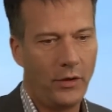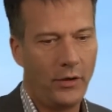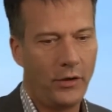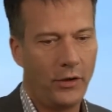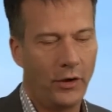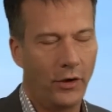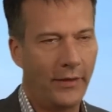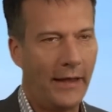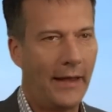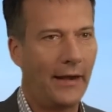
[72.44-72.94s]

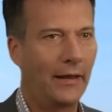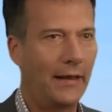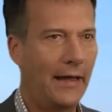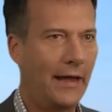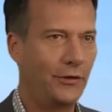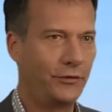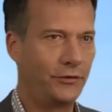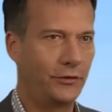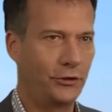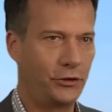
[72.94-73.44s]
you know, that
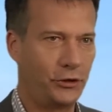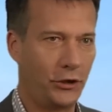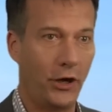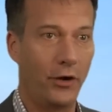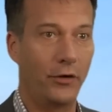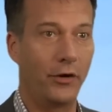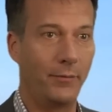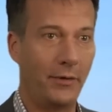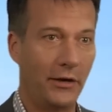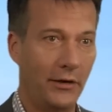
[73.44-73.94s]
allows the
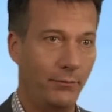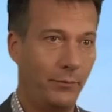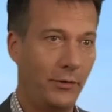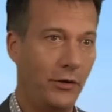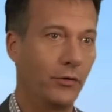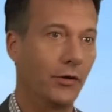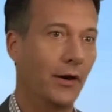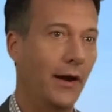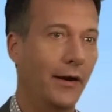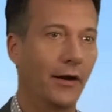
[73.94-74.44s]
show to be
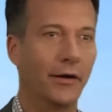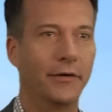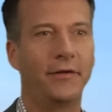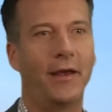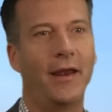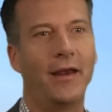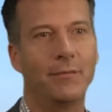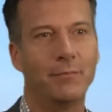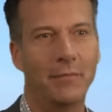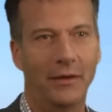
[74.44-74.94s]
pure
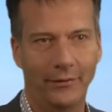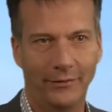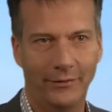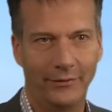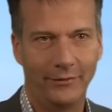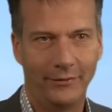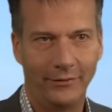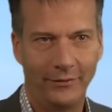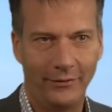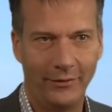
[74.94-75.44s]
entertainment
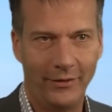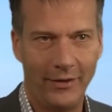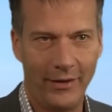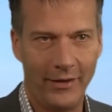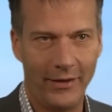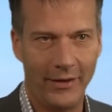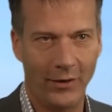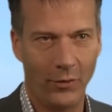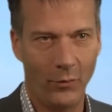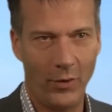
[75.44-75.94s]

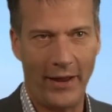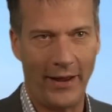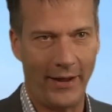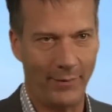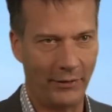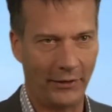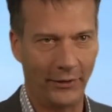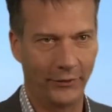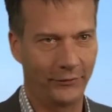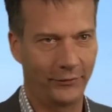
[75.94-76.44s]
in a way
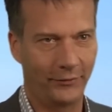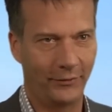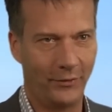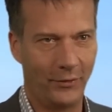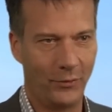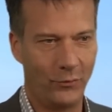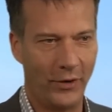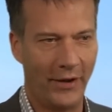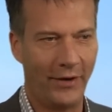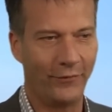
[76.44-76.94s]
because
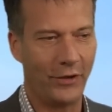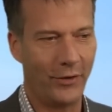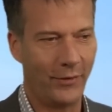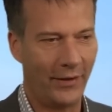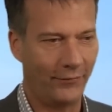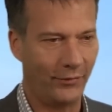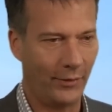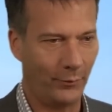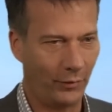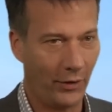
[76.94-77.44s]
whenever you
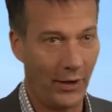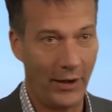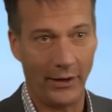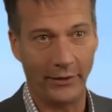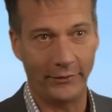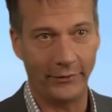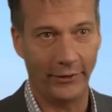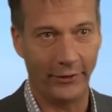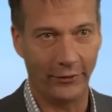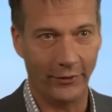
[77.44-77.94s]
have the
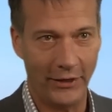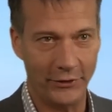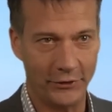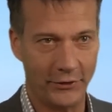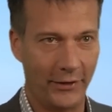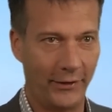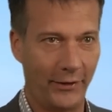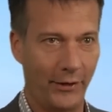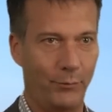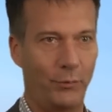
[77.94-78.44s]
product
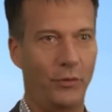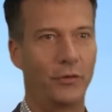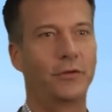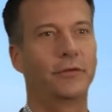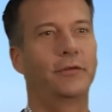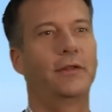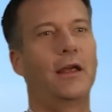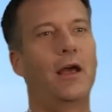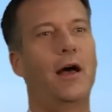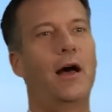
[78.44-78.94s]
integration, I think it
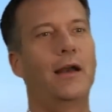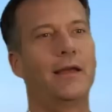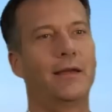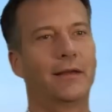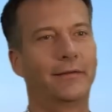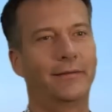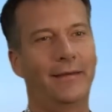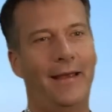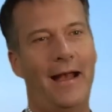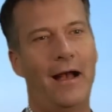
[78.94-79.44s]
pulls the
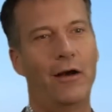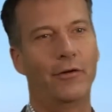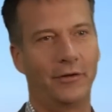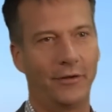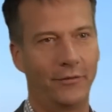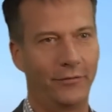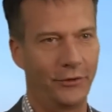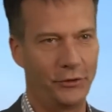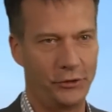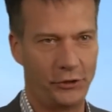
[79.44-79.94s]
audience out
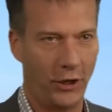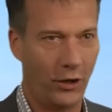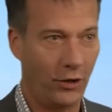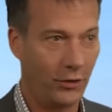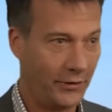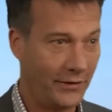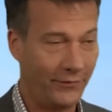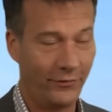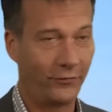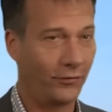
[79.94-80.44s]
of the
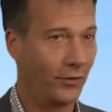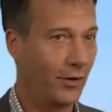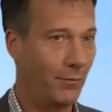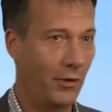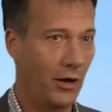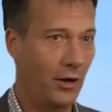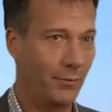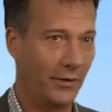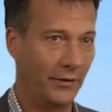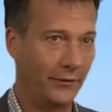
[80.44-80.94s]
show, even for a
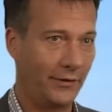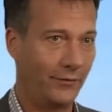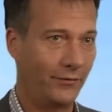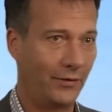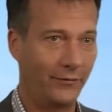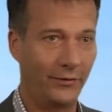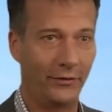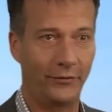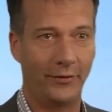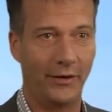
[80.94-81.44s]
moment,
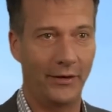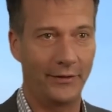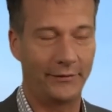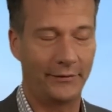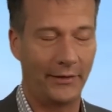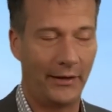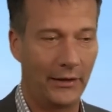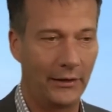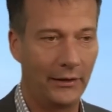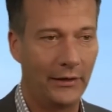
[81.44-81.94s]
even if it's very
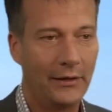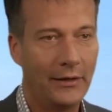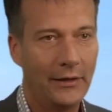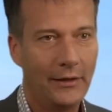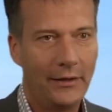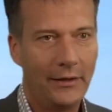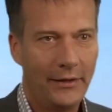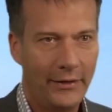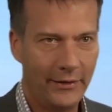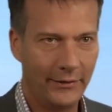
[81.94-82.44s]
subtle,
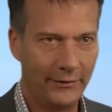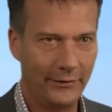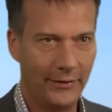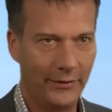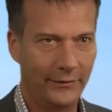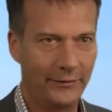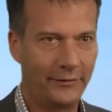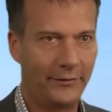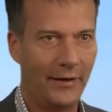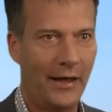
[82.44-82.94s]
it,
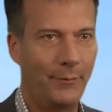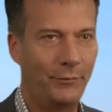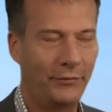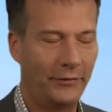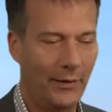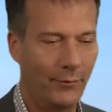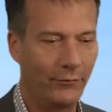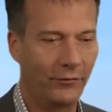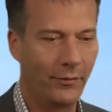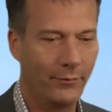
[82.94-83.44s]
it stops
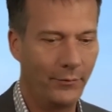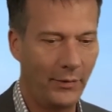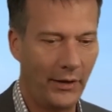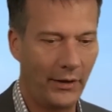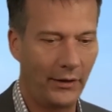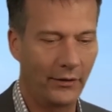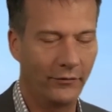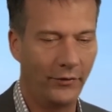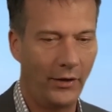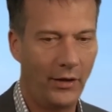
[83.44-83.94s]
them from
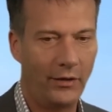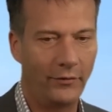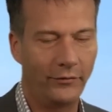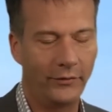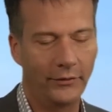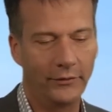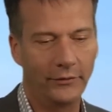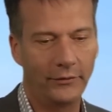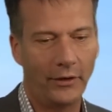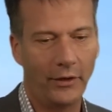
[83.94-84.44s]
being
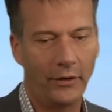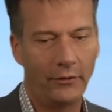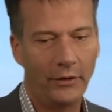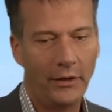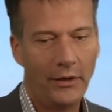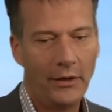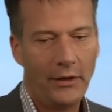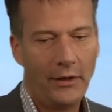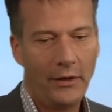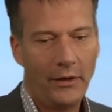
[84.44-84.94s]
involved, and so
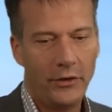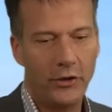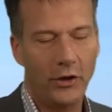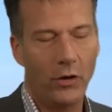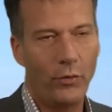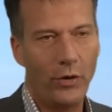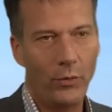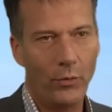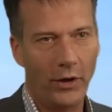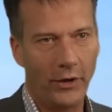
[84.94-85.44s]
you know,
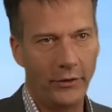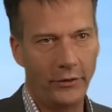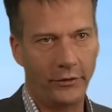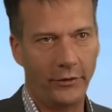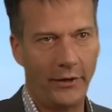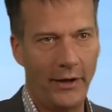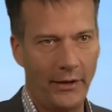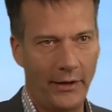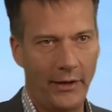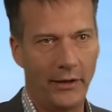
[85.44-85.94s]
we wanted to
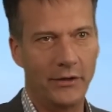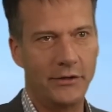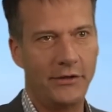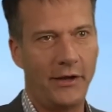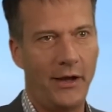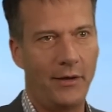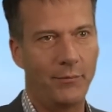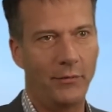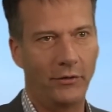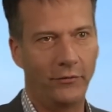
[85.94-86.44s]
create
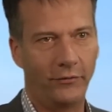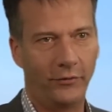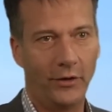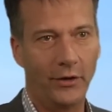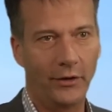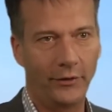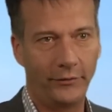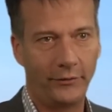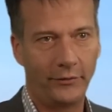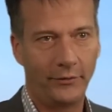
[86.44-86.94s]
entertainment
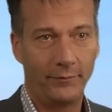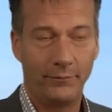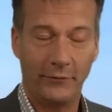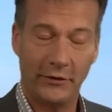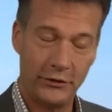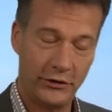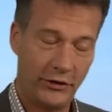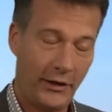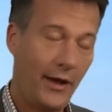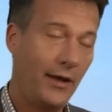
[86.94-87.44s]
first.
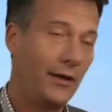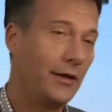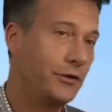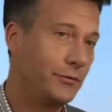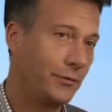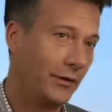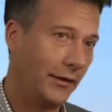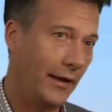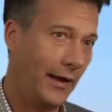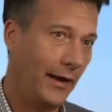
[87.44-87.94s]
The
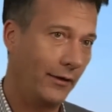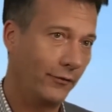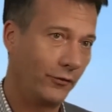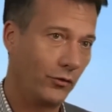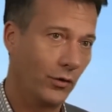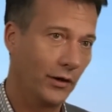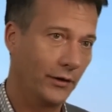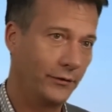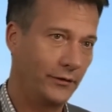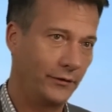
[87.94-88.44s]
challenge with that, of
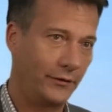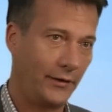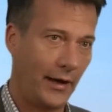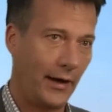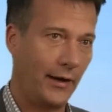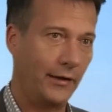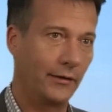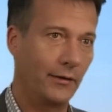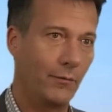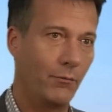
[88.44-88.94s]
course, is
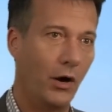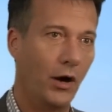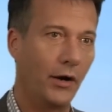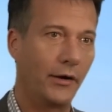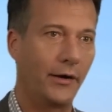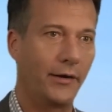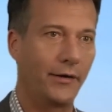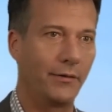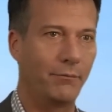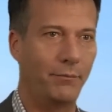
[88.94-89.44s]
getting the
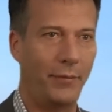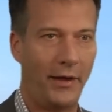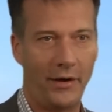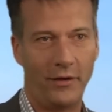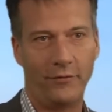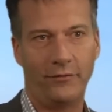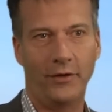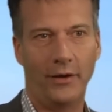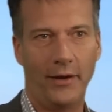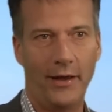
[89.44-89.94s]
marketing
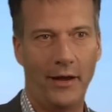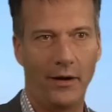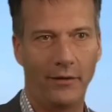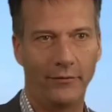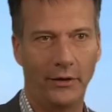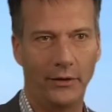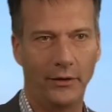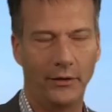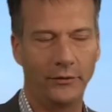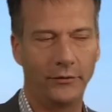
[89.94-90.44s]
benefit out
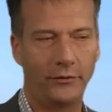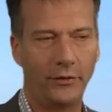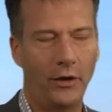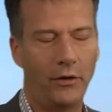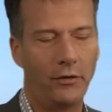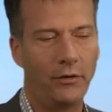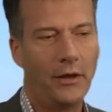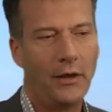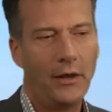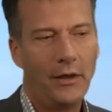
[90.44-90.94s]
of it. And
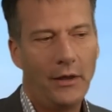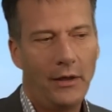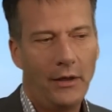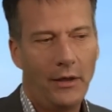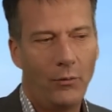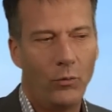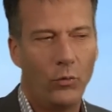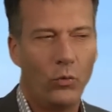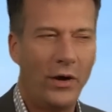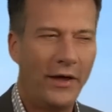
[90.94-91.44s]
so
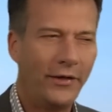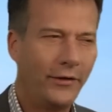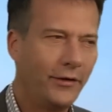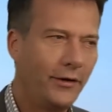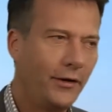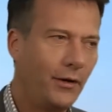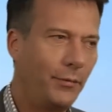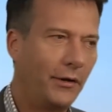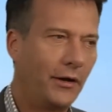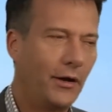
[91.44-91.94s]
whether
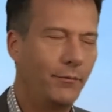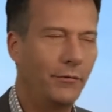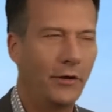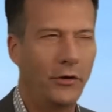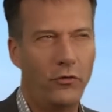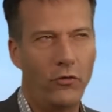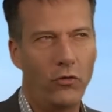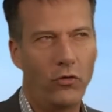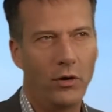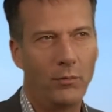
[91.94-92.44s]
it'll become the
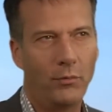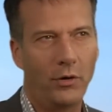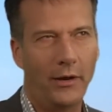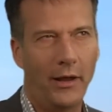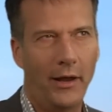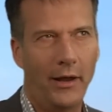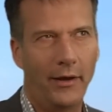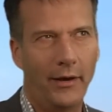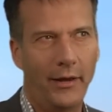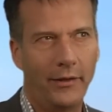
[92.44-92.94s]
norm or
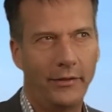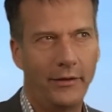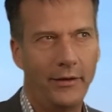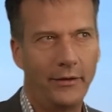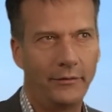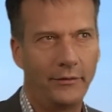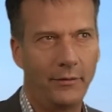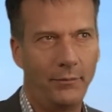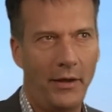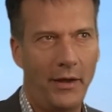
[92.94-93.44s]
not, I
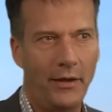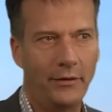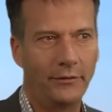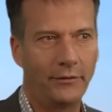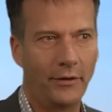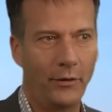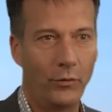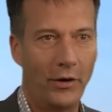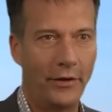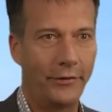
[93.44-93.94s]
think
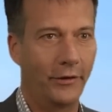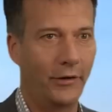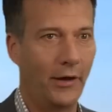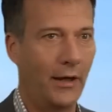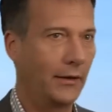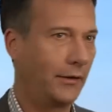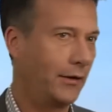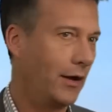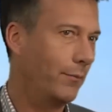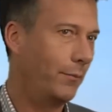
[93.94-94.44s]
depends on whether or
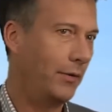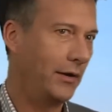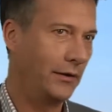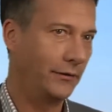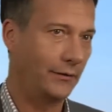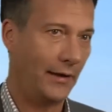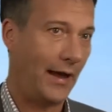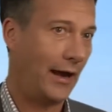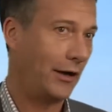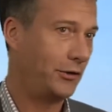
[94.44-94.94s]
not
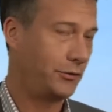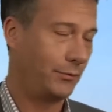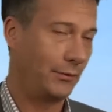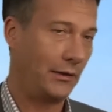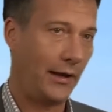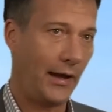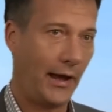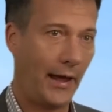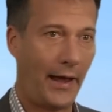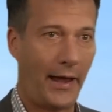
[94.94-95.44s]
companies
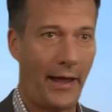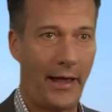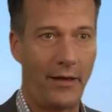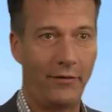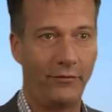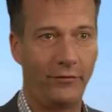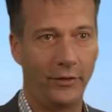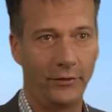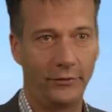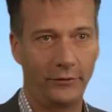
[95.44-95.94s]
actually
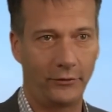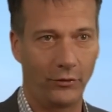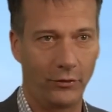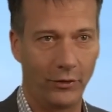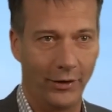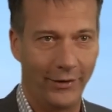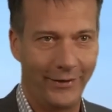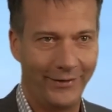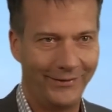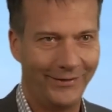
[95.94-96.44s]
have a
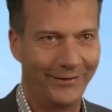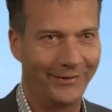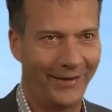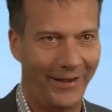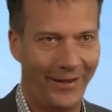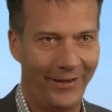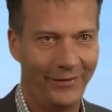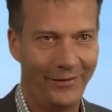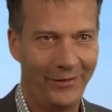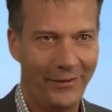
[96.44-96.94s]
story to
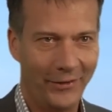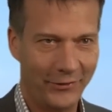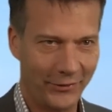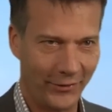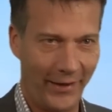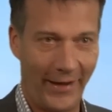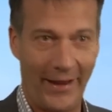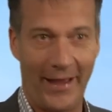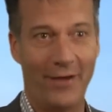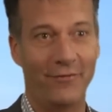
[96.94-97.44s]
tell. Do
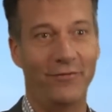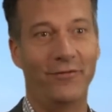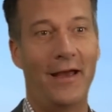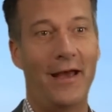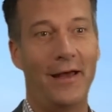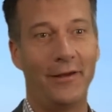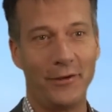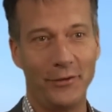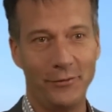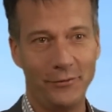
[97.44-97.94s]
they have
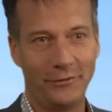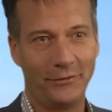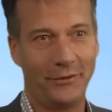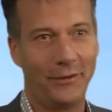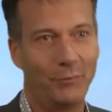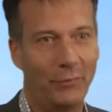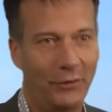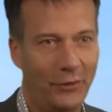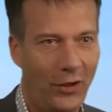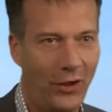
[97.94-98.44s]
values
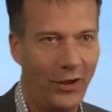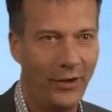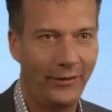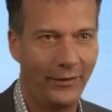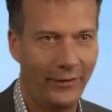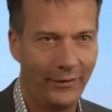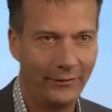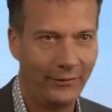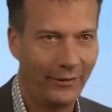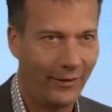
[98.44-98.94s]
that
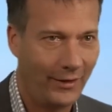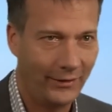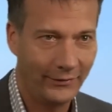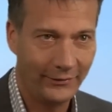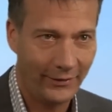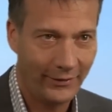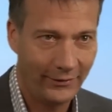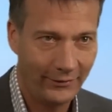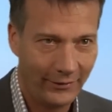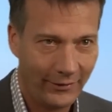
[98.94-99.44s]
belong in
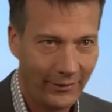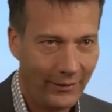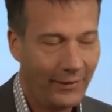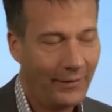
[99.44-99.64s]
content?